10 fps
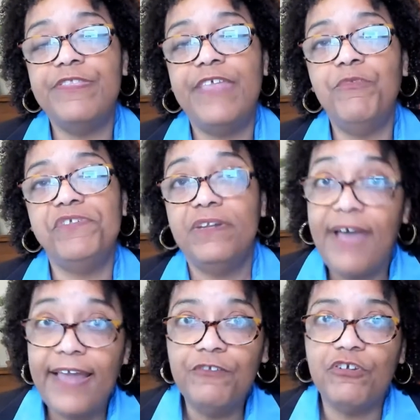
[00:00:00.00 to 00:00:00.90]
that was
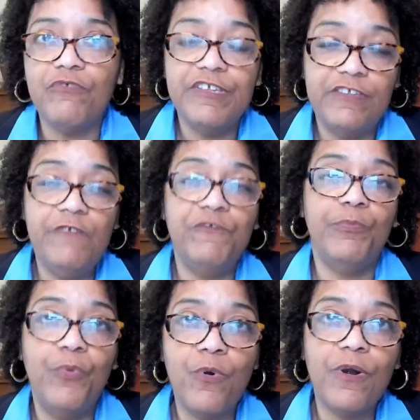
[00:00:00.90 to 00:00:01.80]
entitled to receive
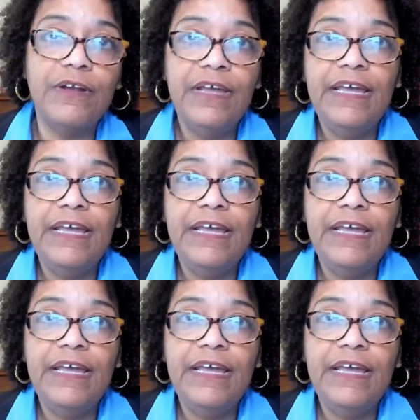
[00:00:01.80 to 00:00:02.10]
support.